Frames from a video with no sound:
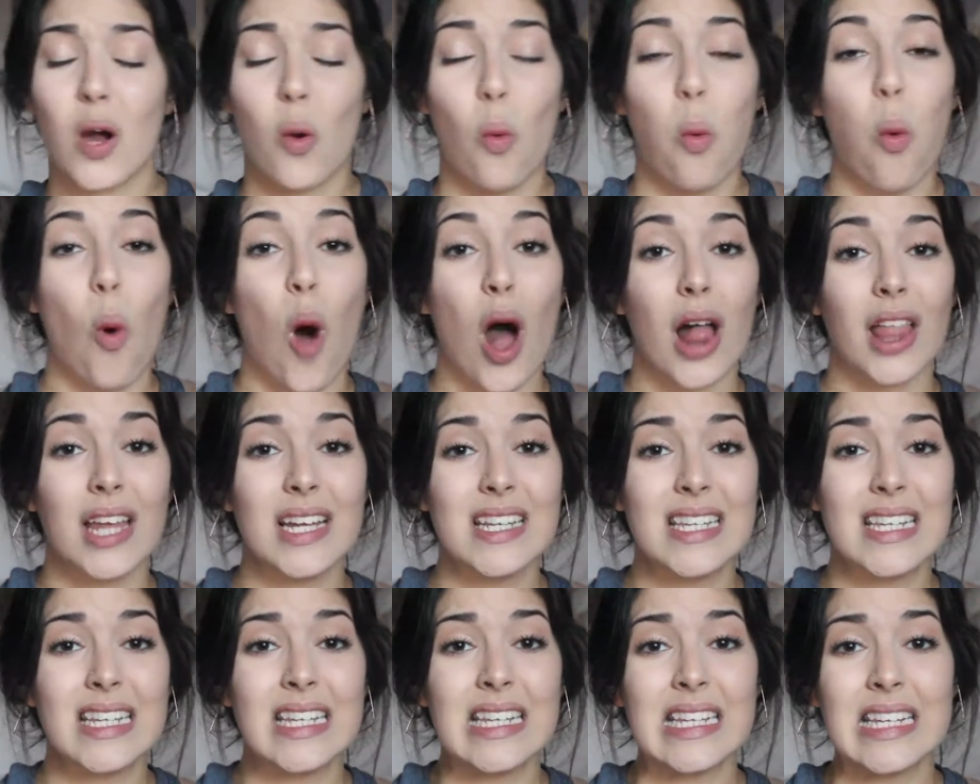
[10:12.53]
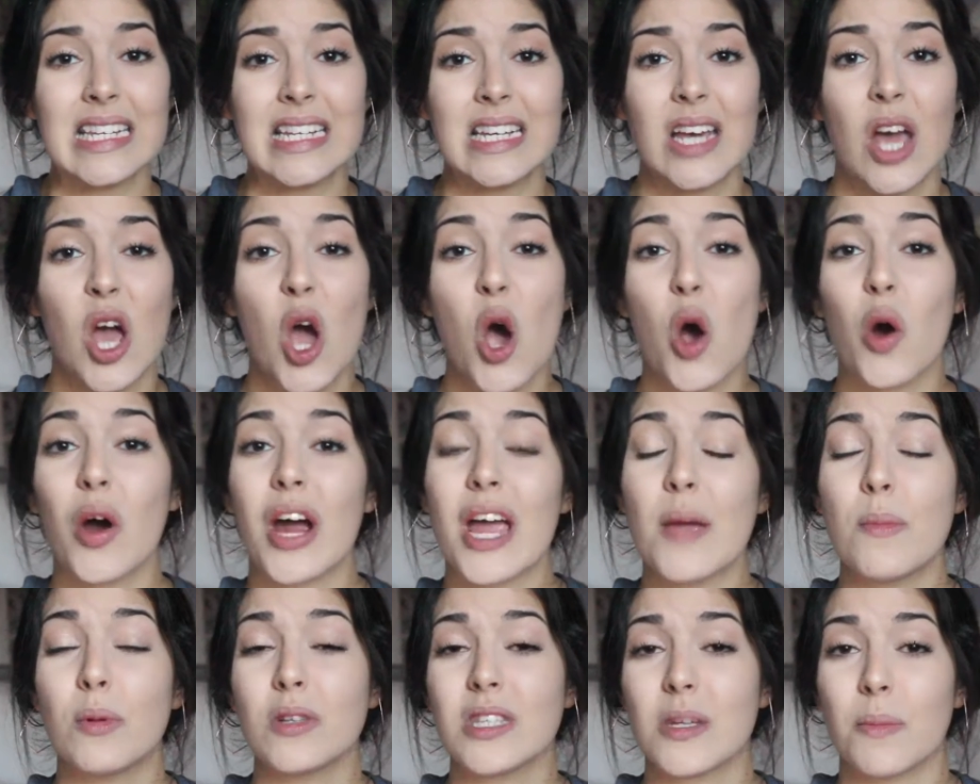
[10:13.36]
quality or
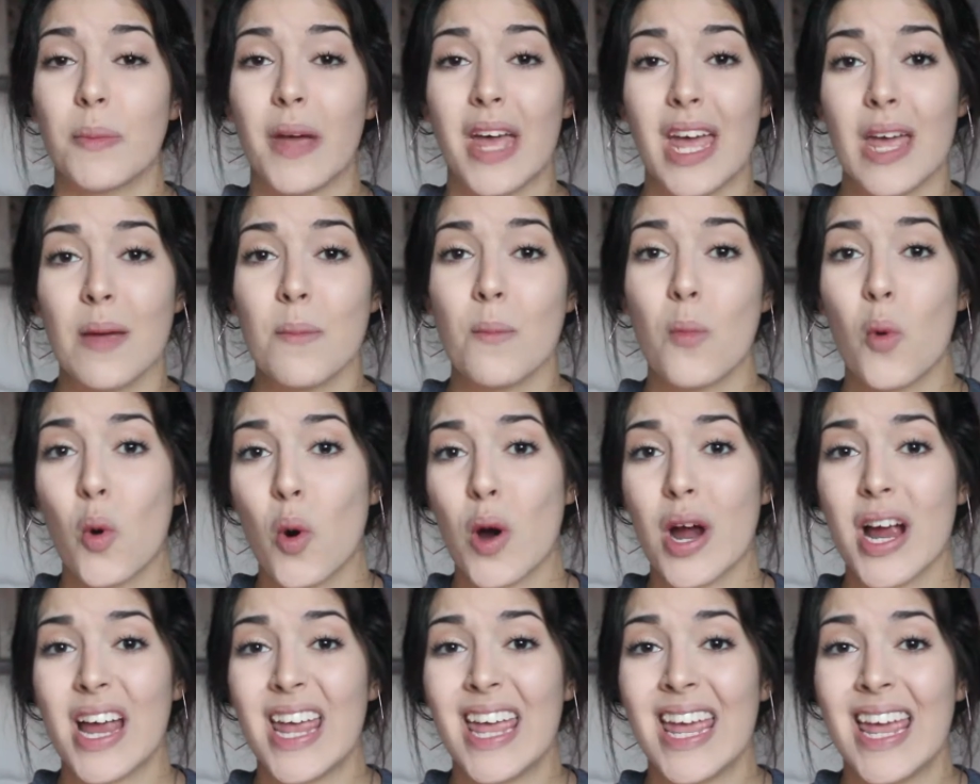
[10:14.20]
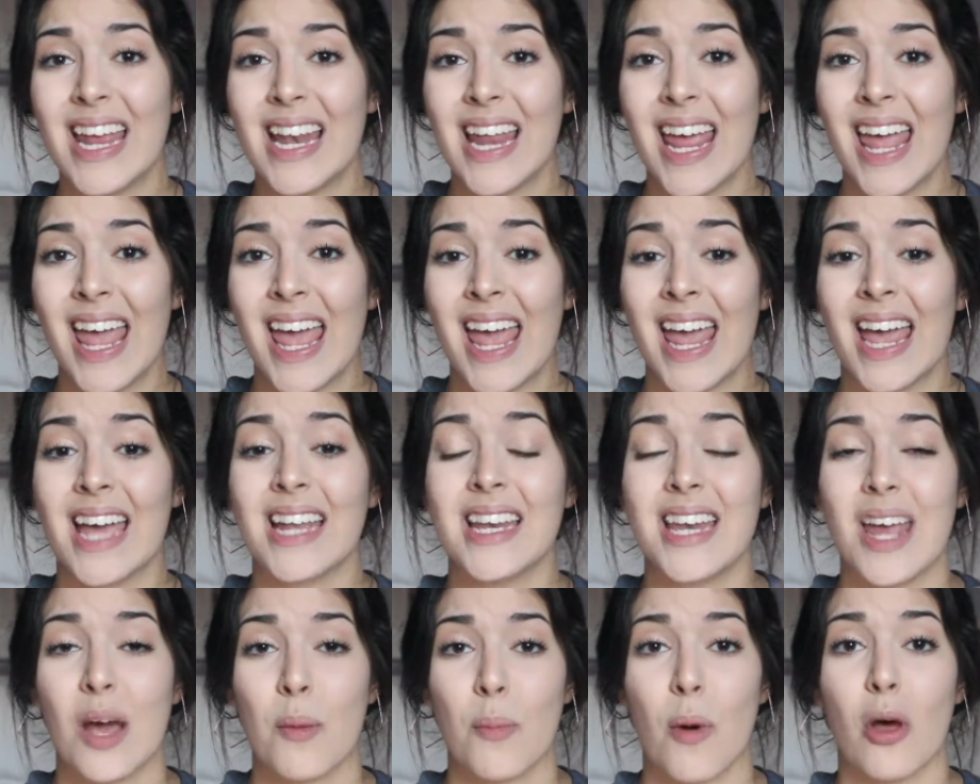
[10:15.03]
able to pay more in
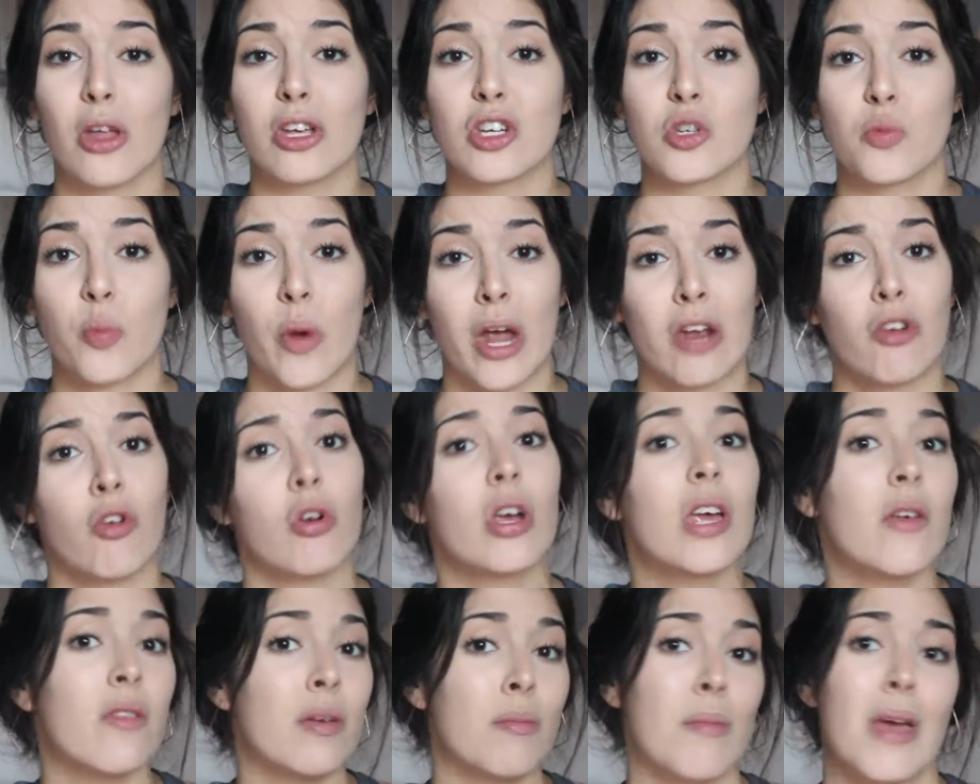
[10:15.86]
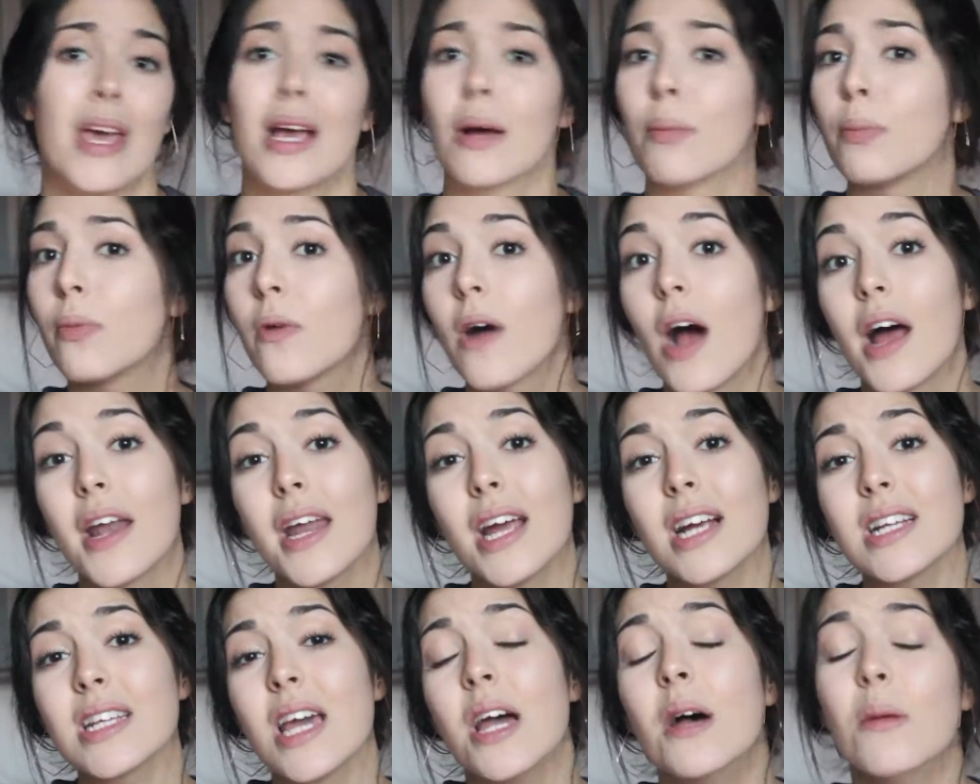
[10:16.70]
a nail polish brand or even makeup
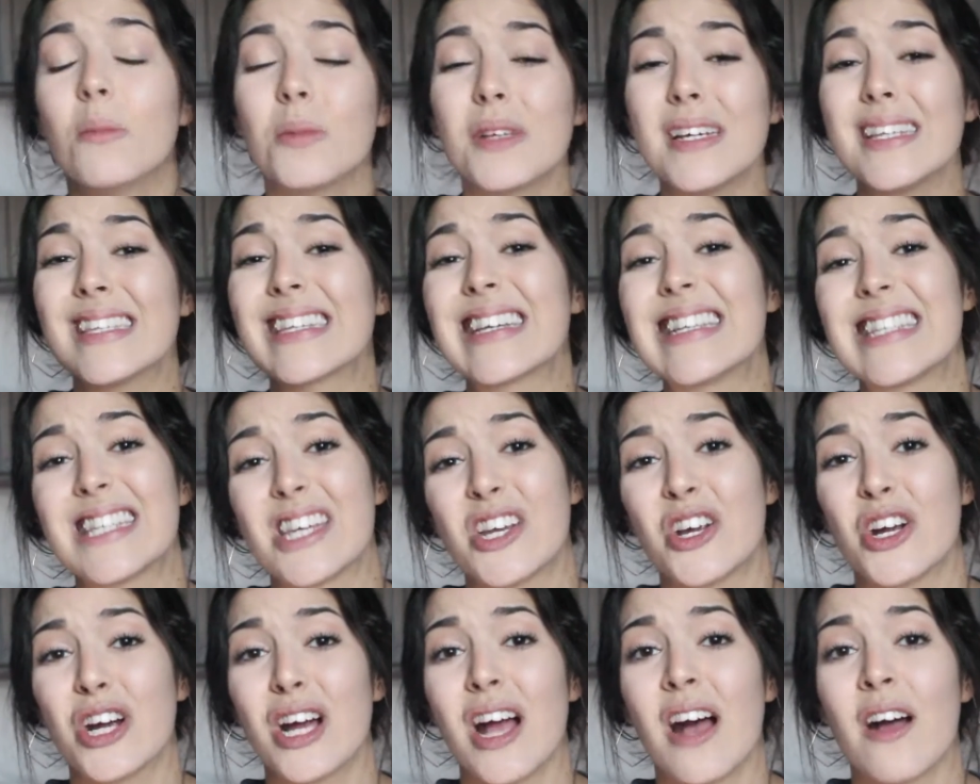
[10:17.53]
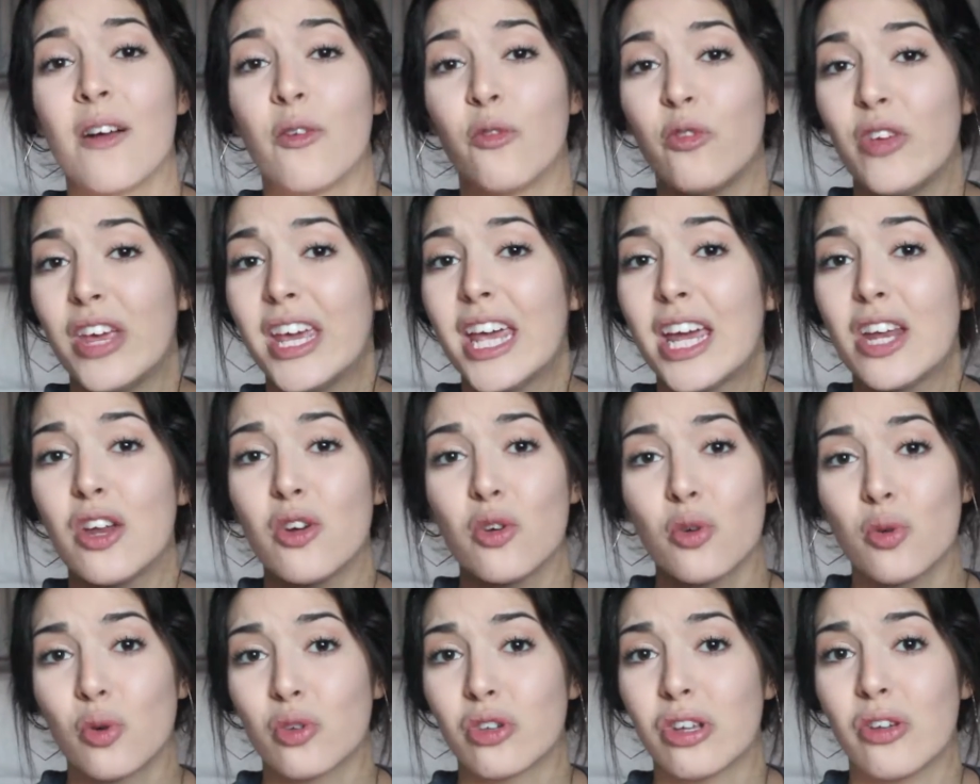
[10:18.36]
product, please consider a vegan,
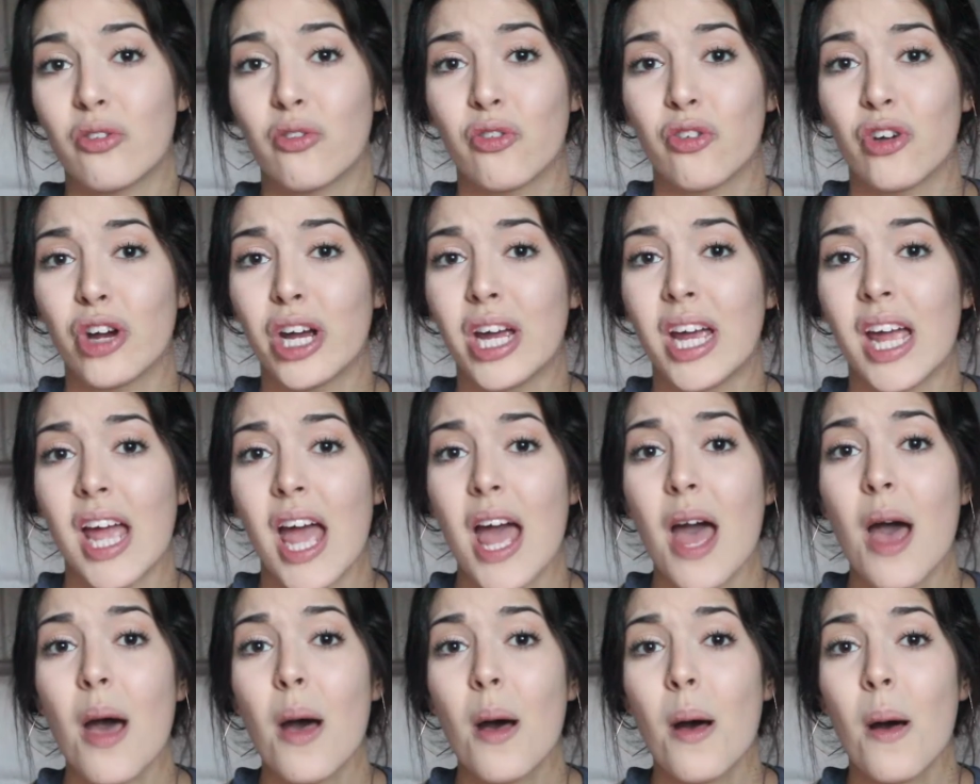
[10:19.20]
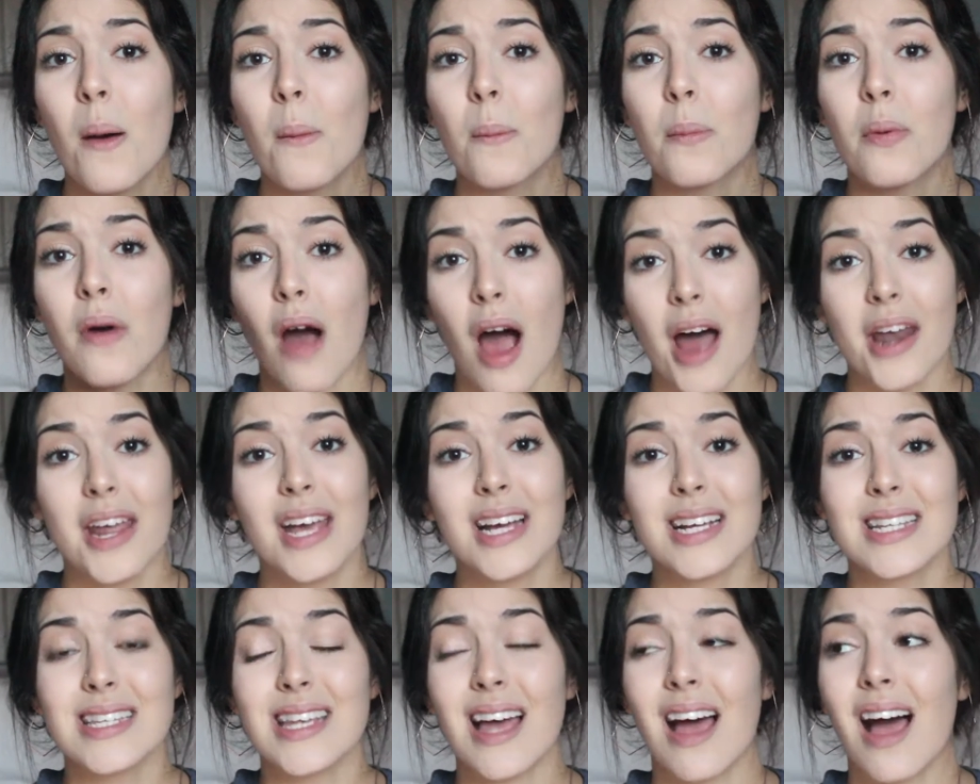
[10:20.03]
cruelty-free
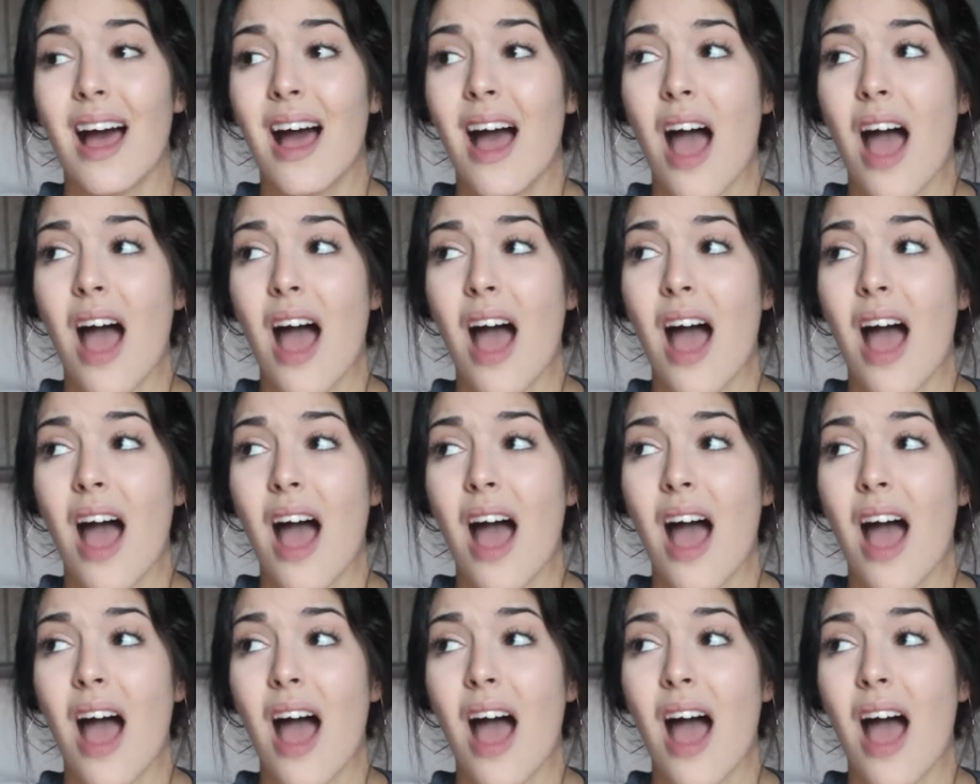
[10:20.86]
product.